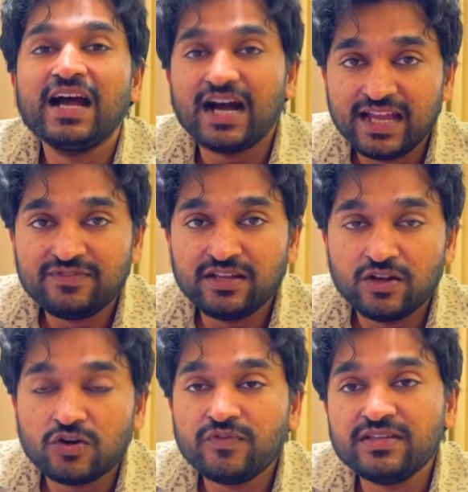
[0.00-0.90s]
I have seen a
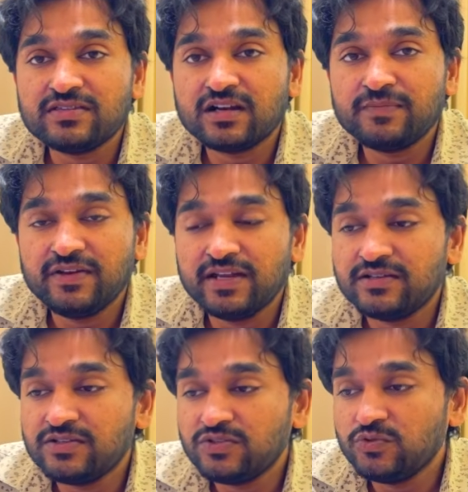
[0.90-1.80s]
lot of Instagram
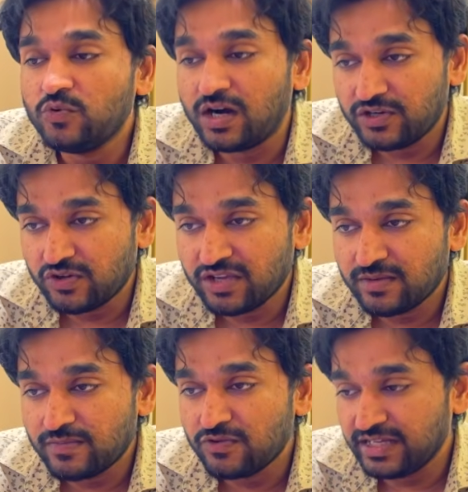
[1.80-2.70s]
creators who are talking
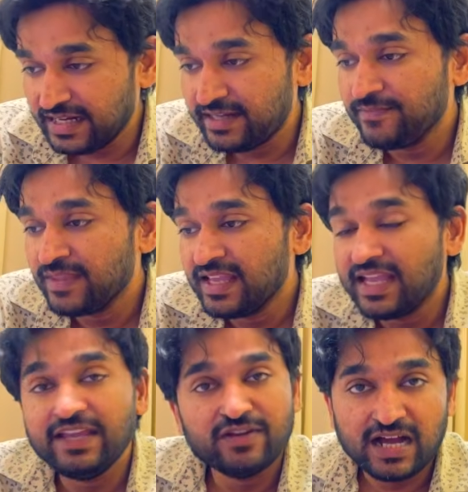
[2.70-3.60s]
about it.
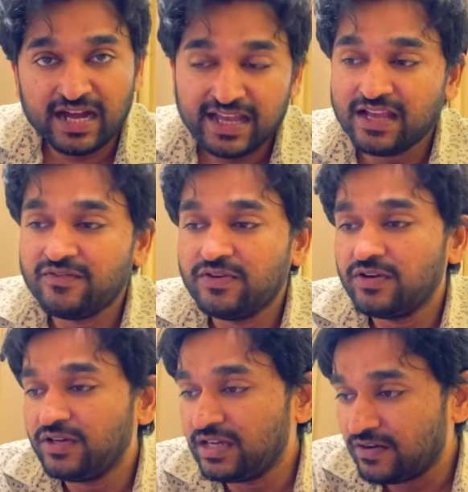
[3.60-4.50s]
Even I have
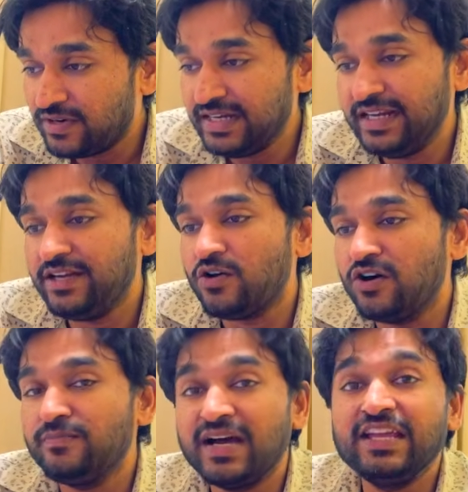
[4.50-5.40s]
covered it
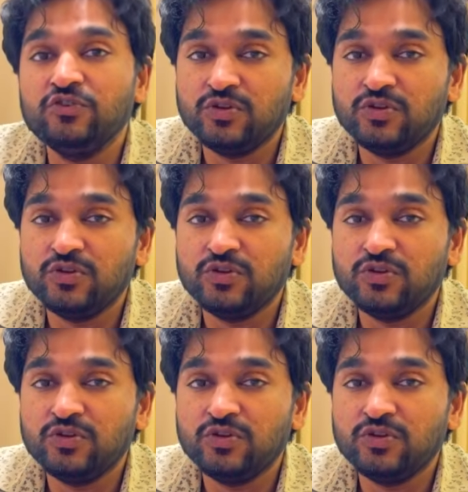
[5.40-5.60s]
on my YouTube